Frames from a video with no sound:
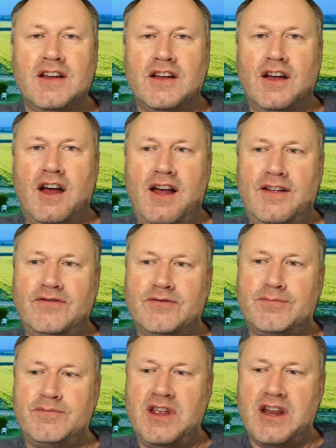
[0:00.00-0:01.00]
And,
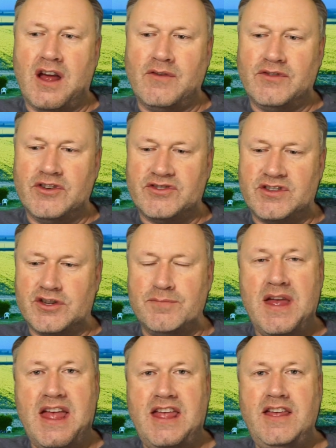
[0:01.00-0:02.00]
you know, there's, to
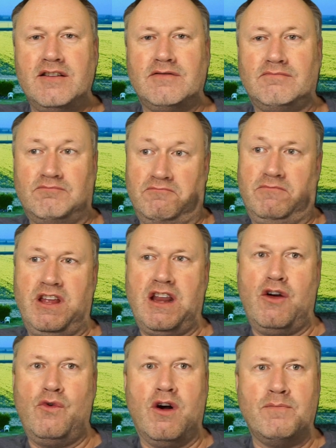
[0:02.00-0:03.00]
me, you
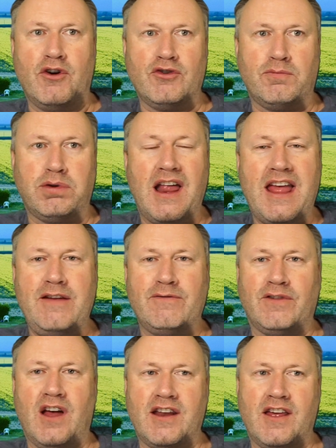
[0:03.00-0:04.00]
know, a model plane
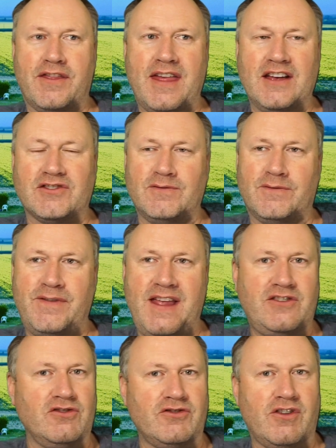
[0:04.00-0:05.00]
flying at 1,000
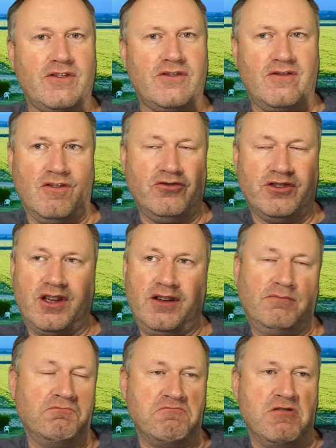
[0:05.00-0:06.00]
feet under
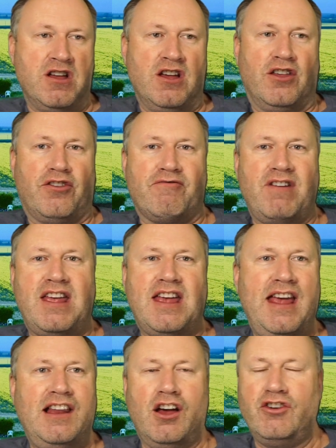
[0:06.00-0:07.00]
3
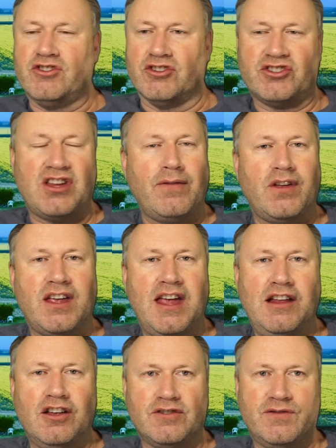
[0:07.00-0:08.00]
kilos or 7
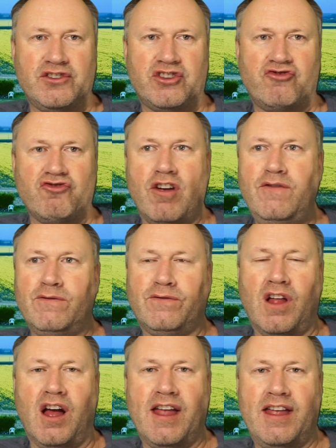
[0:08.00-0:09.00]
kilos versus a drone
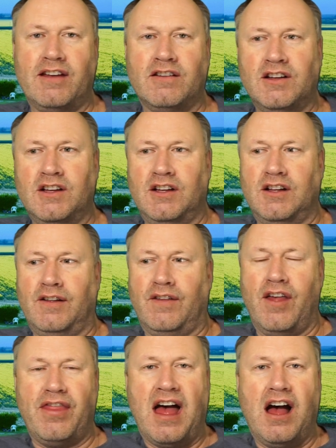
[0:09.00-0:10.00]
flying
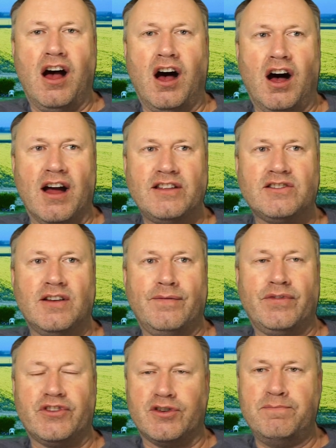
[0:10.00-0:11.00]
at that height,
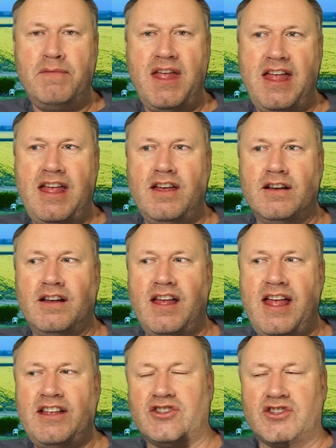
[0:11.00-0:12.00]
to me,
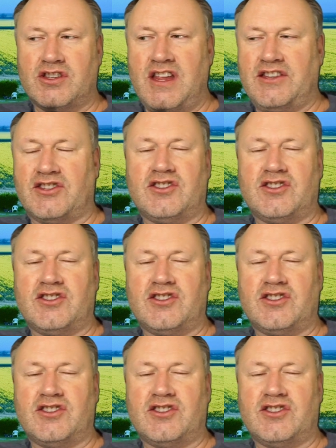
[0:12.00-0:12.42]
it's